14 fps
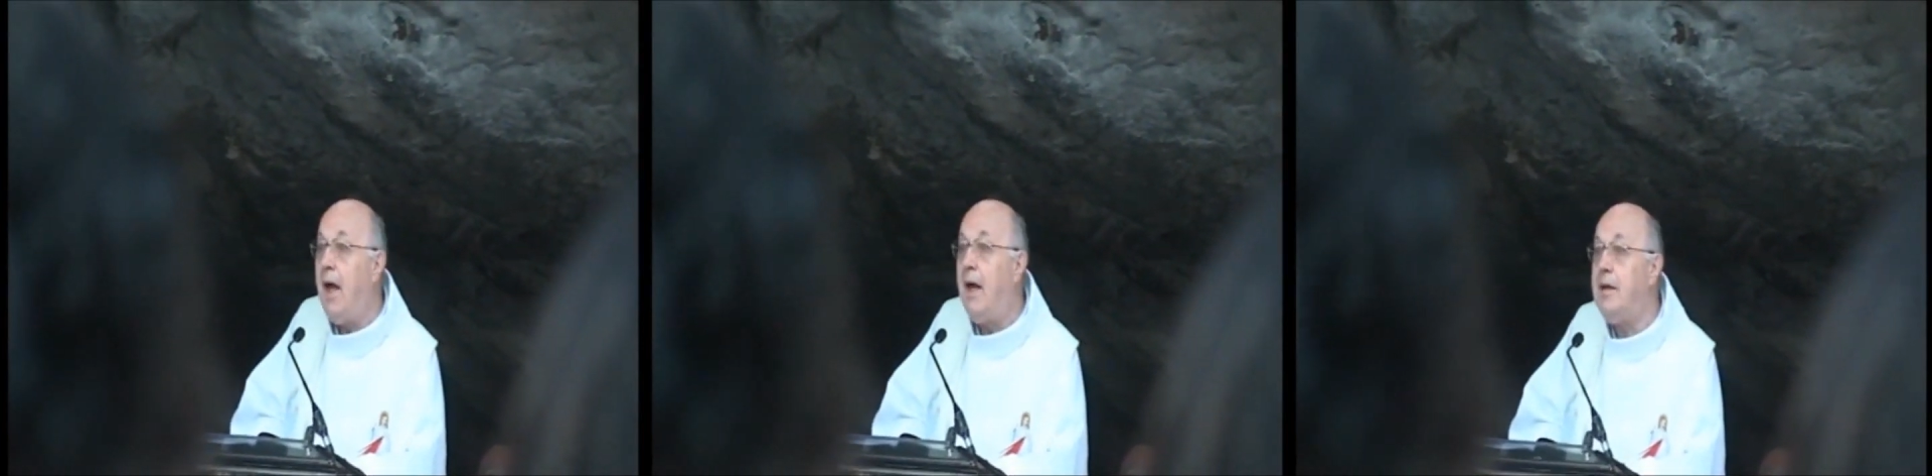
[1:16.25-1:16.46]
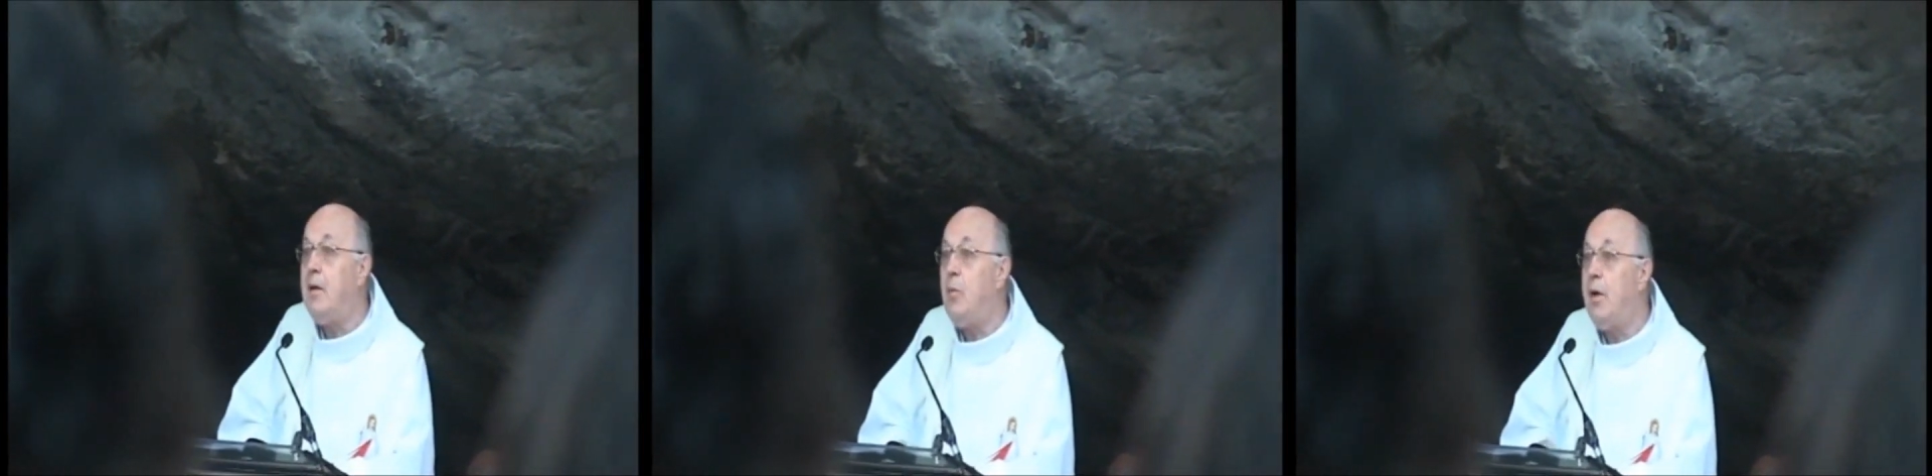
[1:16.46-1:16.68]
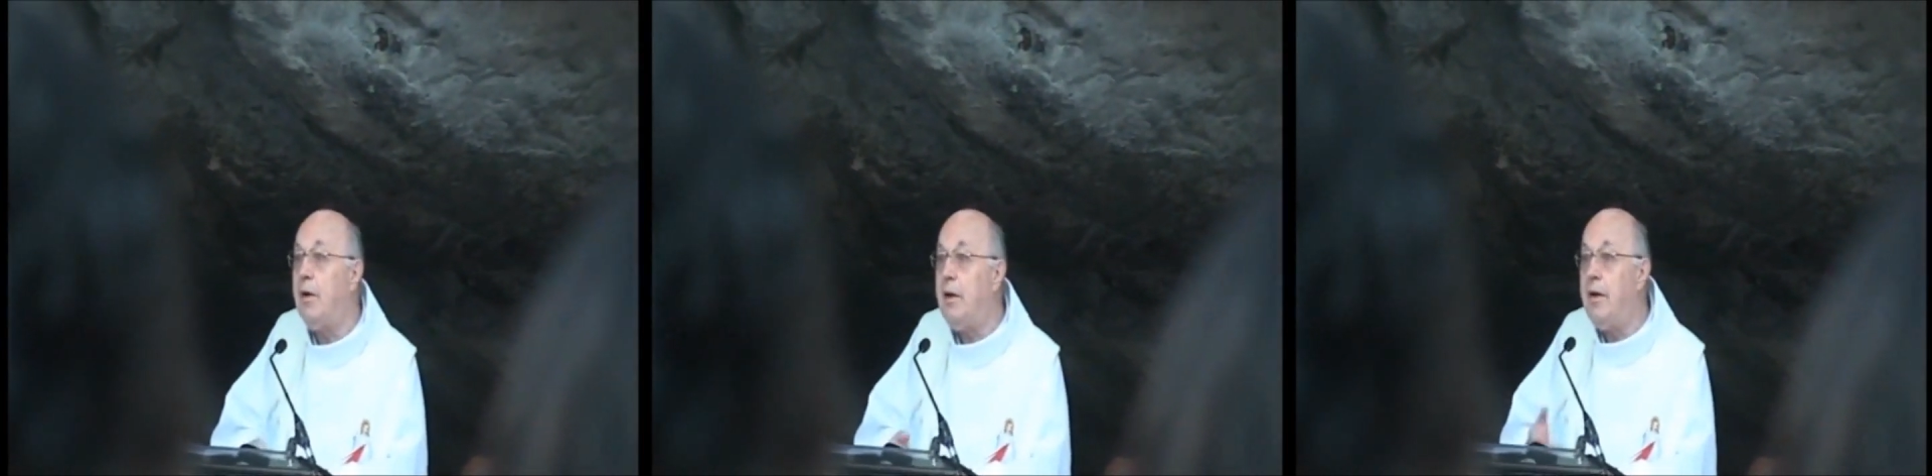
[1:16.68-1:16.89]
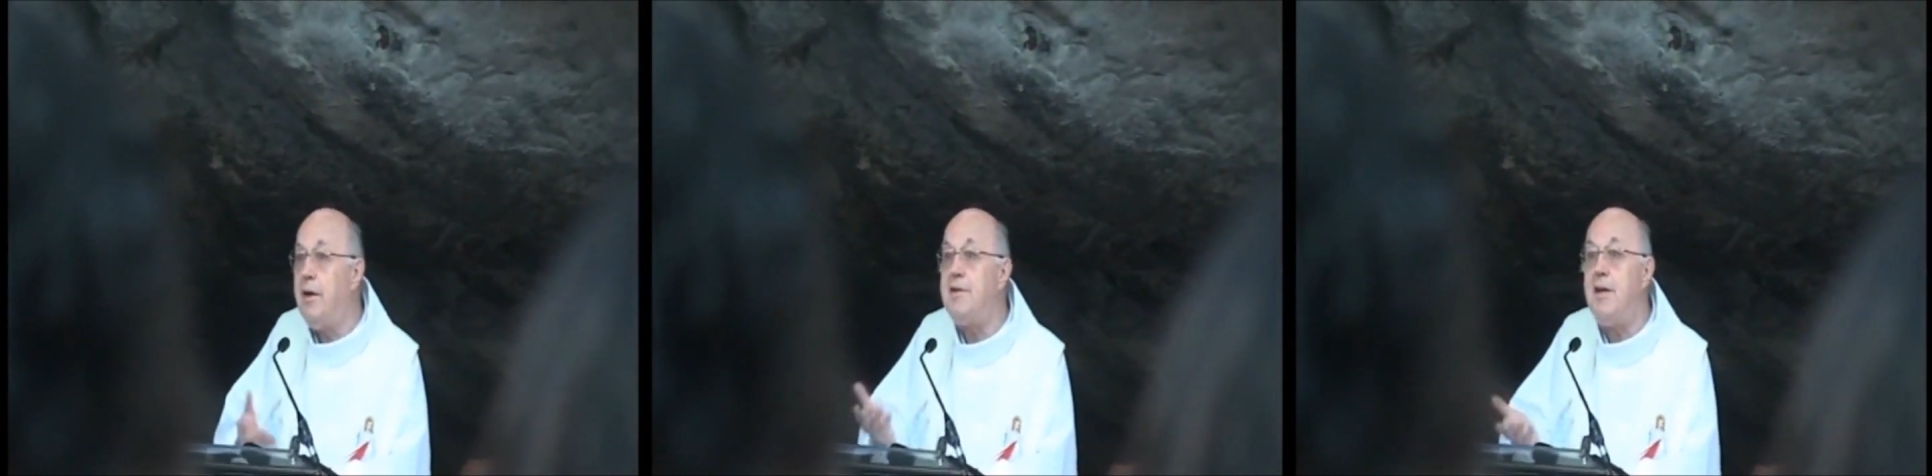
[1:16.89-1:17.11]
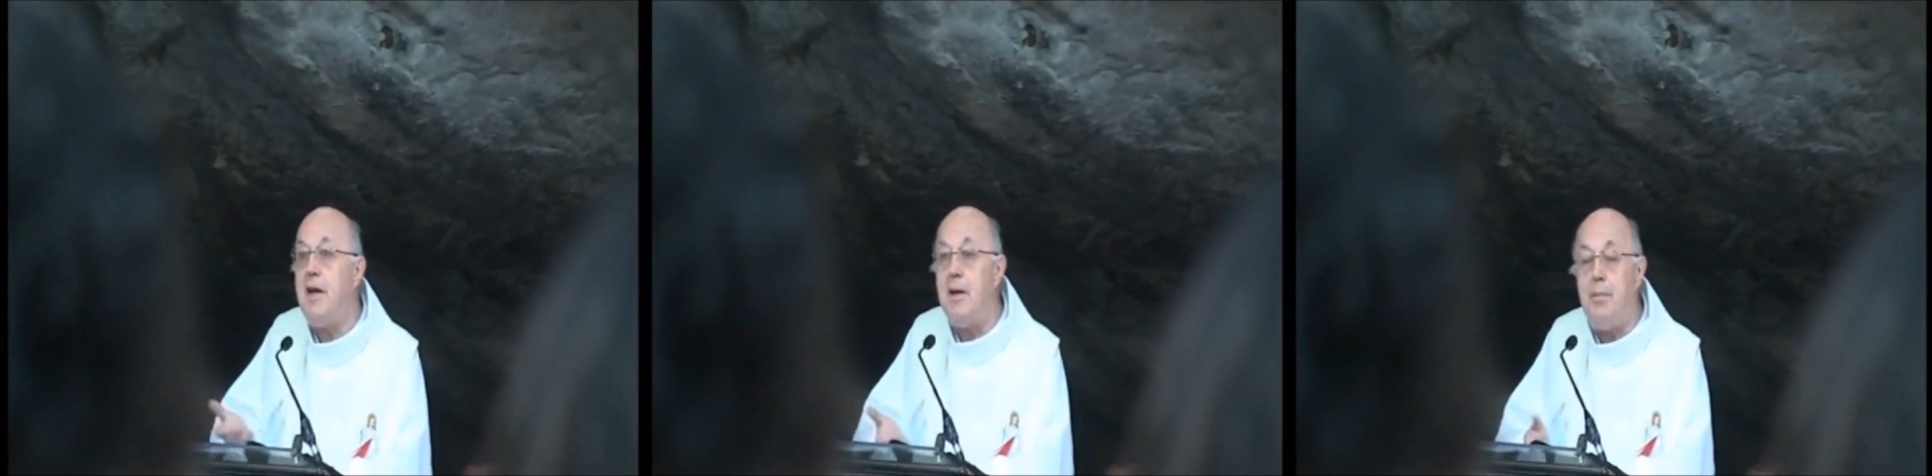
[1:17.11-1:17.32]
and they wanted to
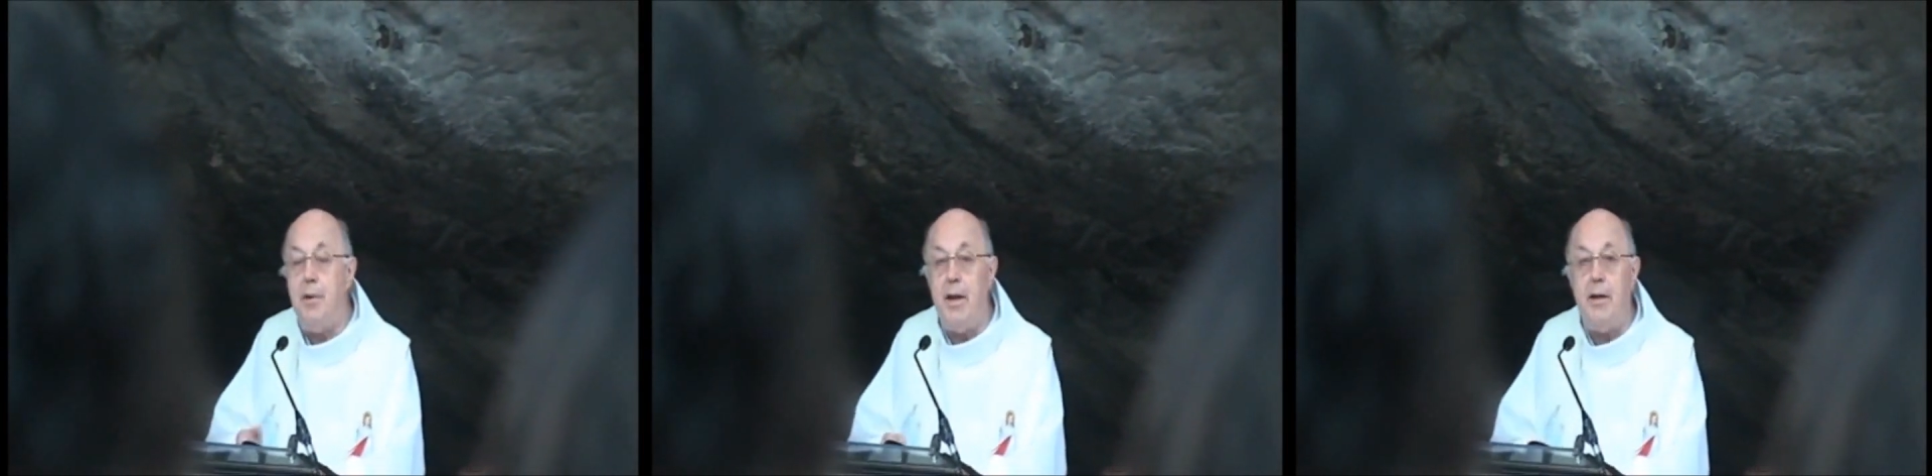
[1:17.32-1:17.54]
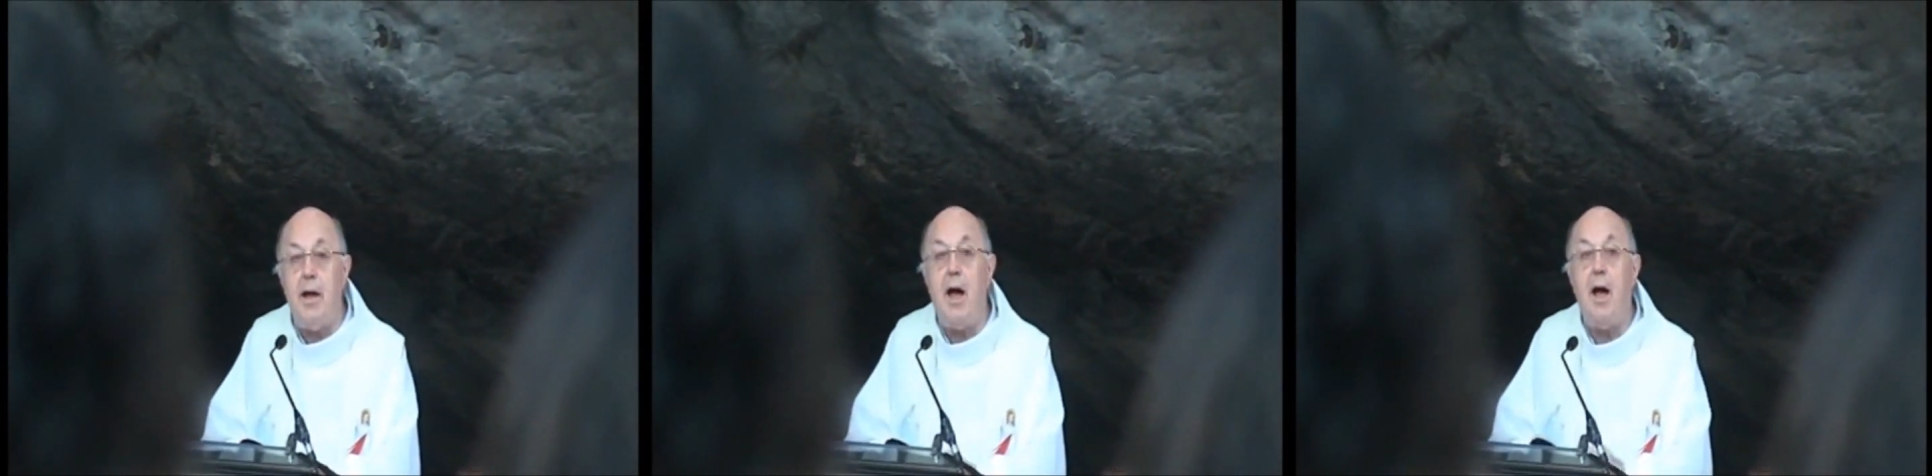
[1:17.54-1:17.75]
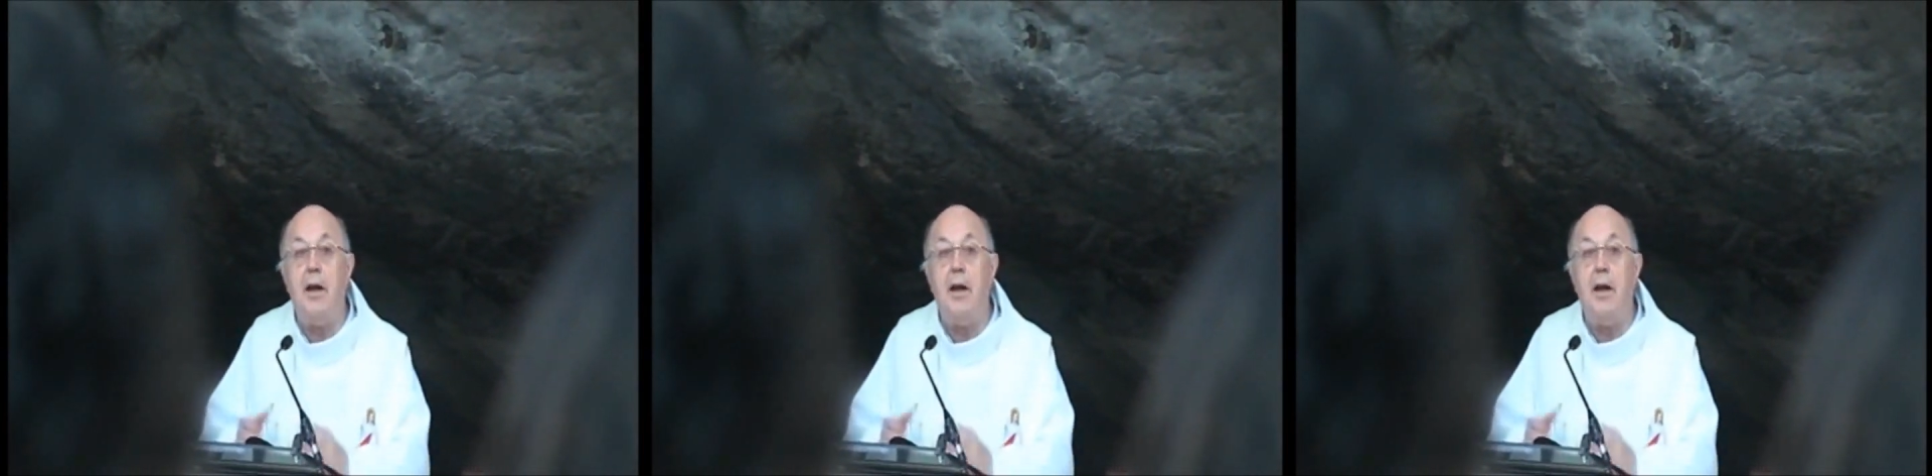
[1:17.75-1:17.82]
celebrate